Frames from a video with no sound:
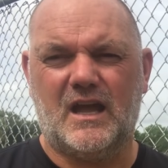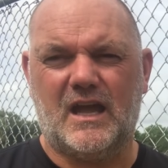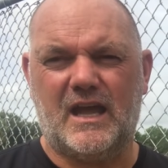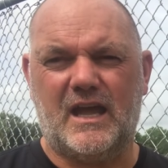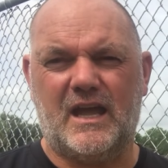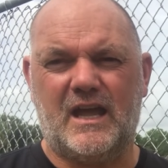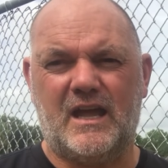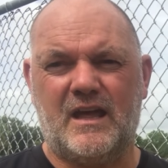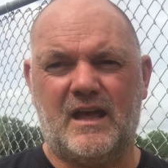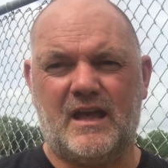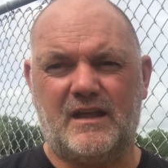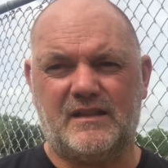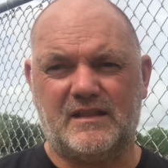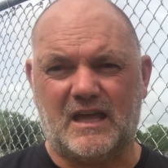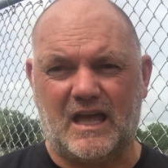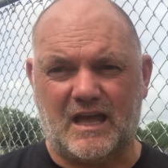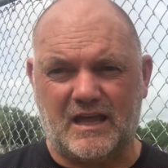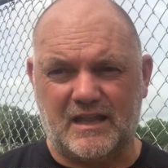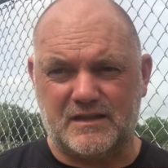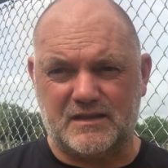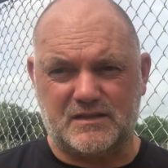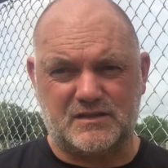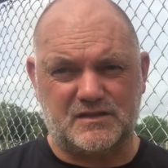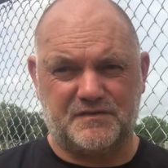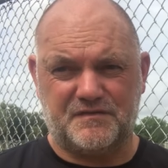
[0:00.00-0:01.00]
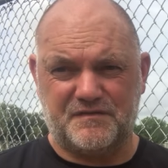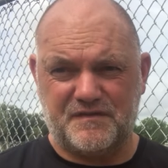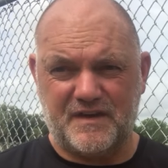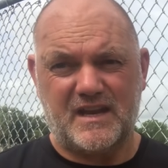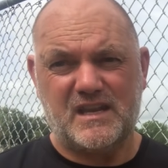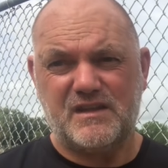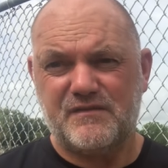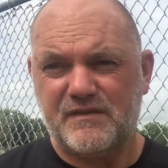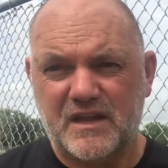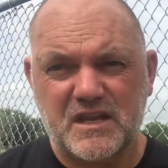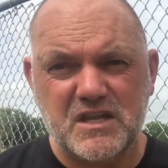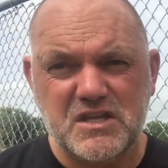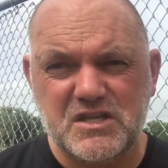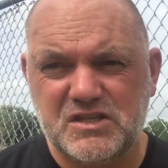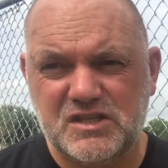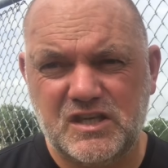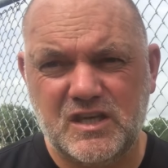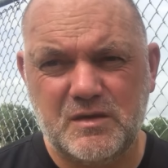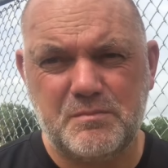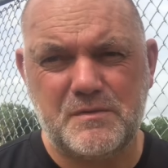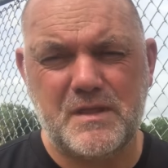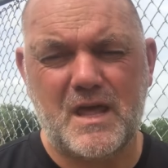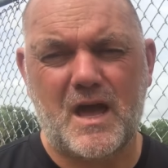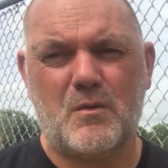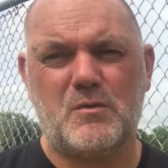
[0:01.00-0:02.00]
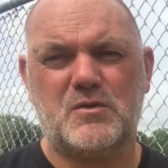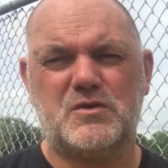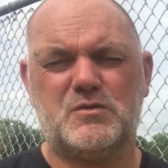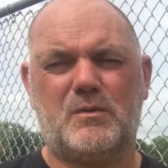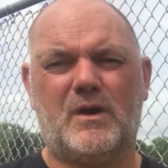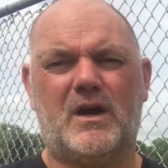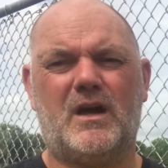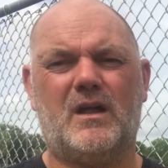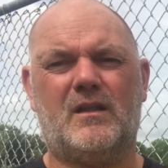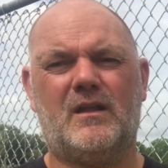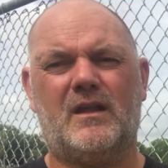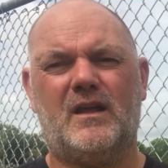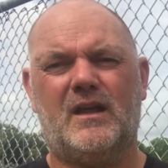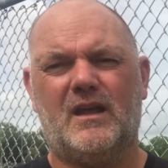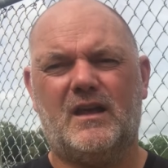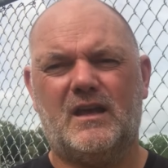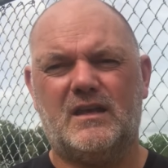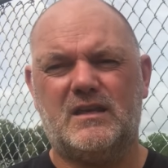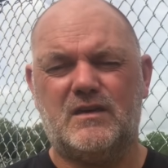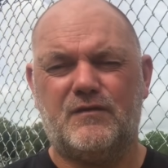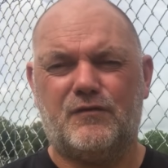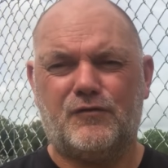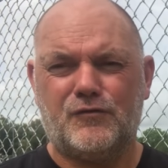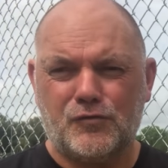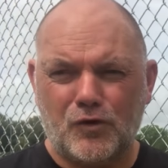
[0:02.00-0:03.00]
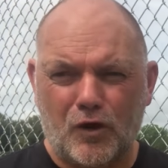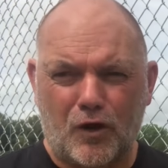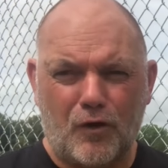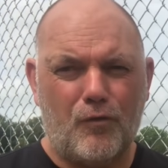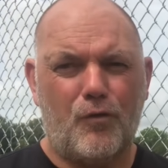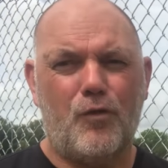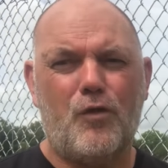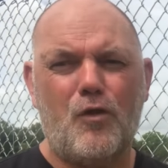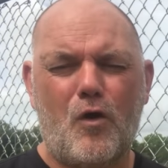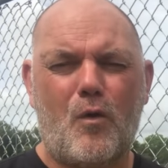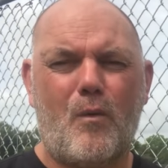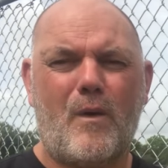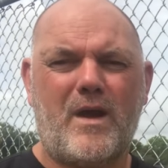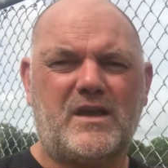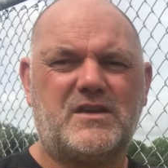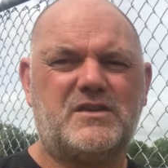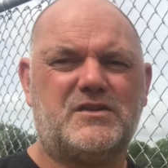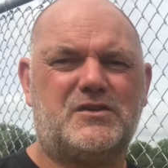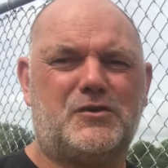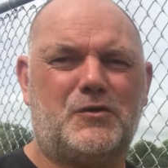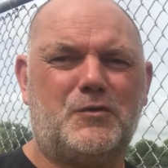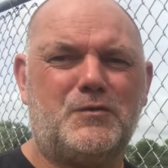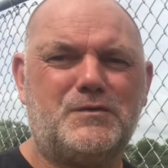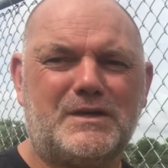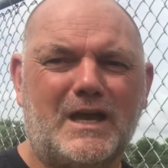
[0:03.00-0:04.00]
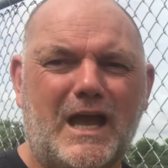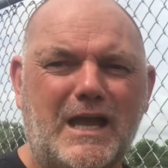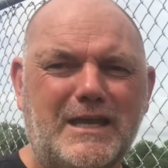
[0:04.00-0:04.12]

and it's very, very cheap now as well, you've got no excuse.